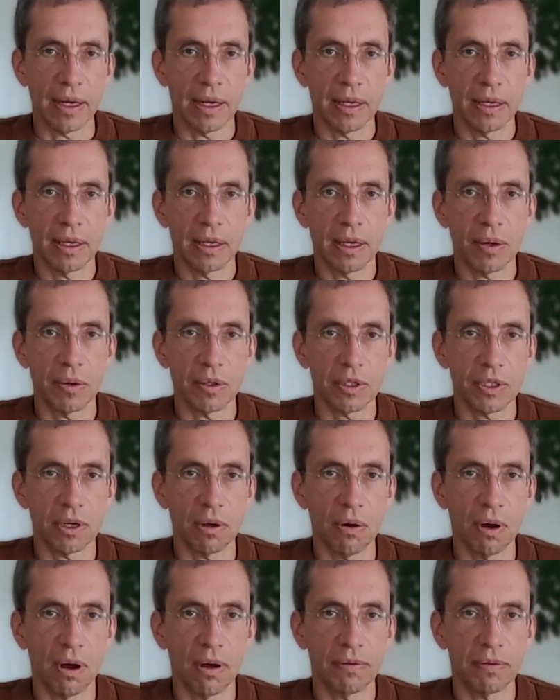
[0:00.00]
They were so
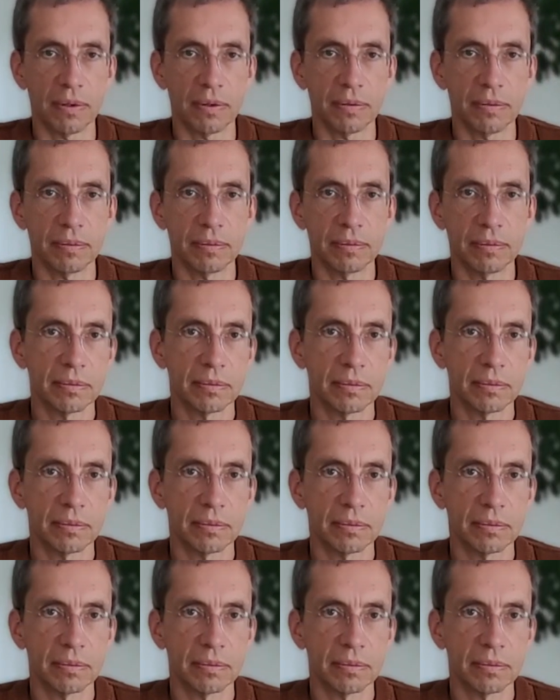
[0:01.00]
awful.
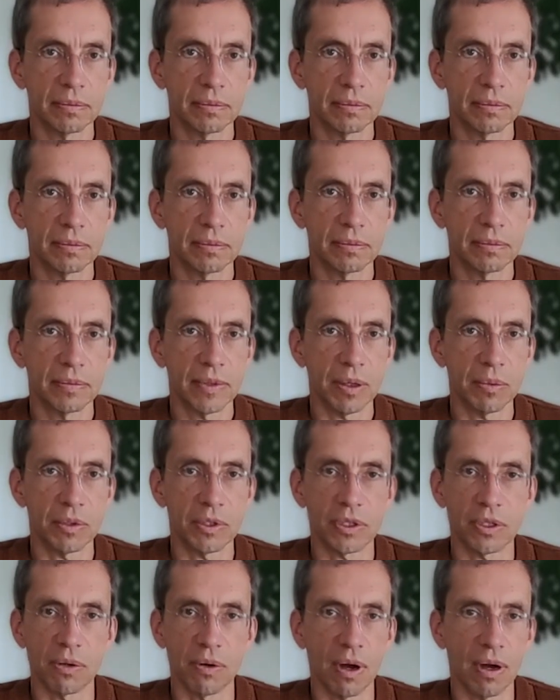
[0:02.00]
They were
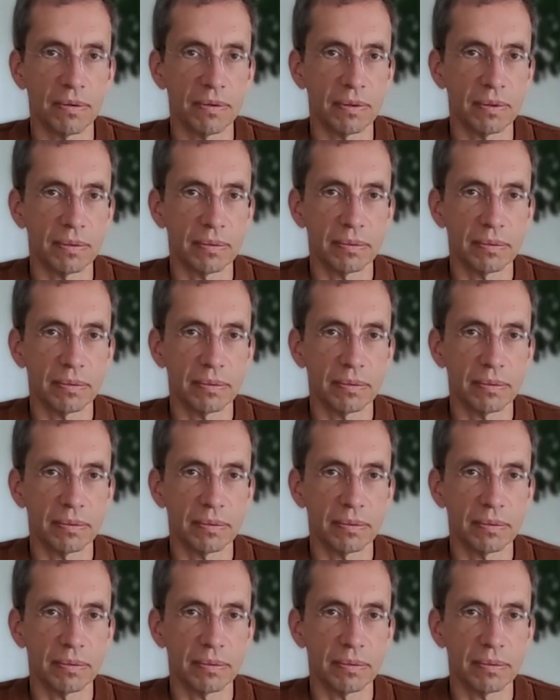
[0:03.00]
so awful.